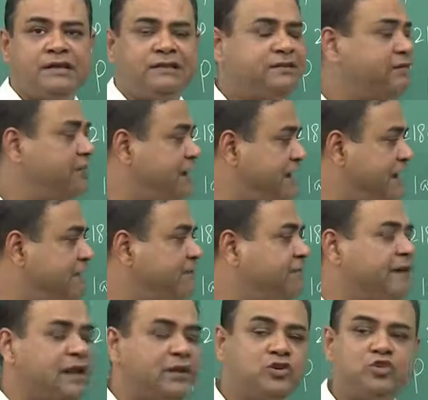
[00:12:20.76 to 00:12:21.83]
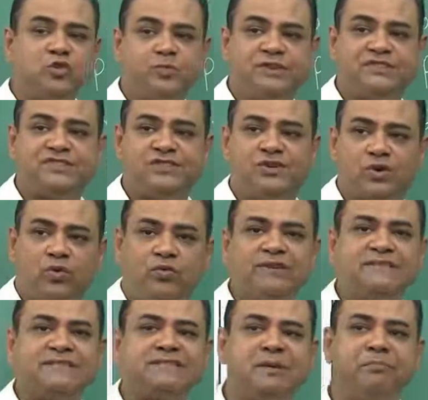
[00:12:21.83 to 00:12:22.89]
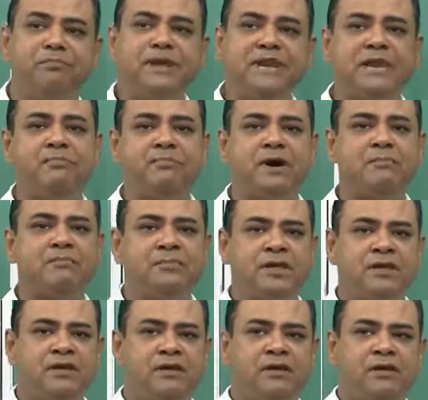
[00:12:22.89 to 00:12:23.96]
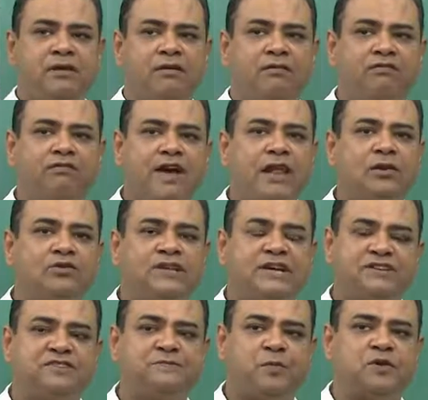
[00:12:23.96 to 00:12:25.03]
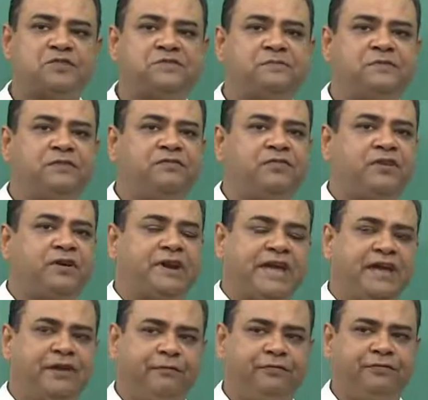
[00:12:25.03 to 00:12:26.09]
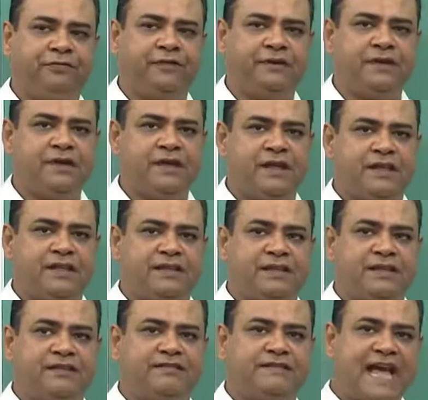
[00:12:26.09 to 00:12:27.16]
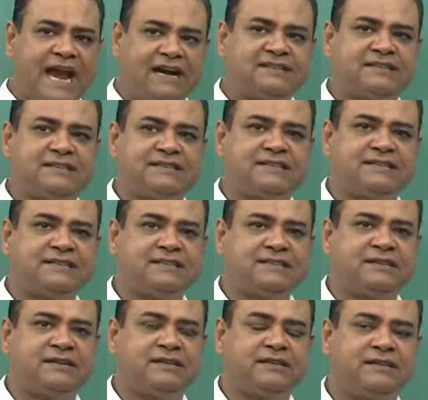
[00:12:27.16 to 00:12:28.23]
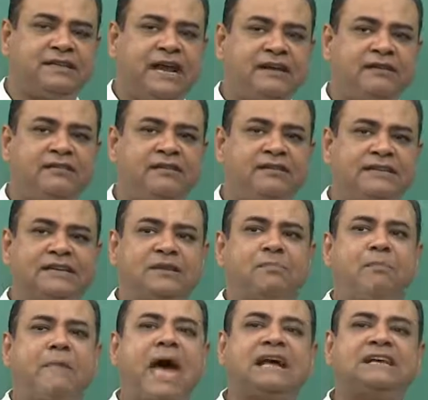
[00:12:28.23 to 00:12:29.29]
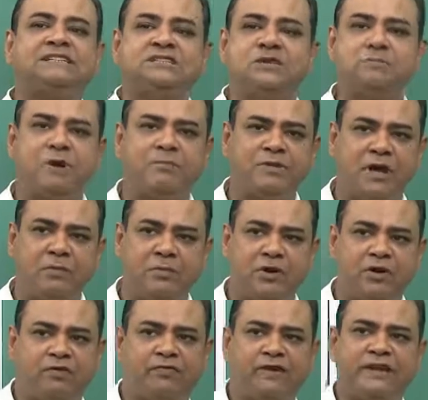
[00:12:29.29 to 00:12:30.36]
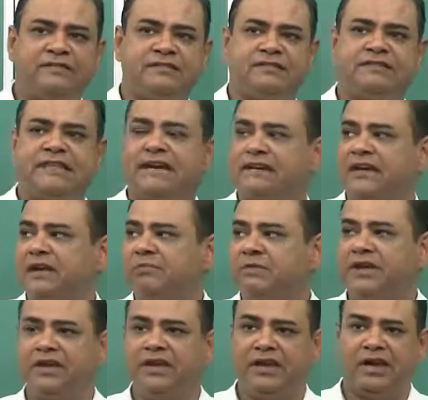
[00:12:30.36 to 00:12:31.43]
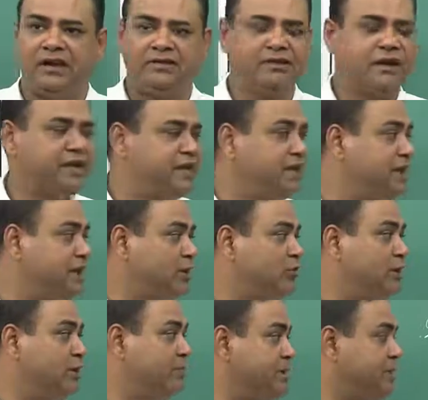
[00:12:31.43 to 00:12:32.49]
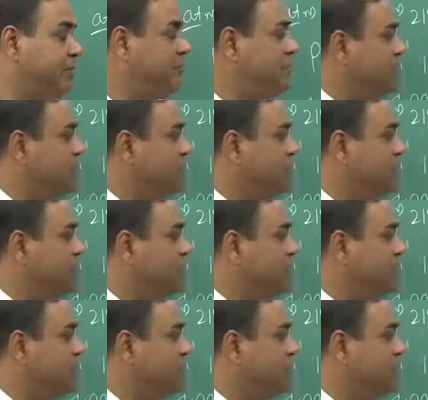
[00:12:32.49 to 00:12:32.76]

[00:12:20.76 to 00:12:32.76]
the F value to be 0, which is the minimum value that is possible for F, that suggests that the maximum number of phases that can be in equilibrium.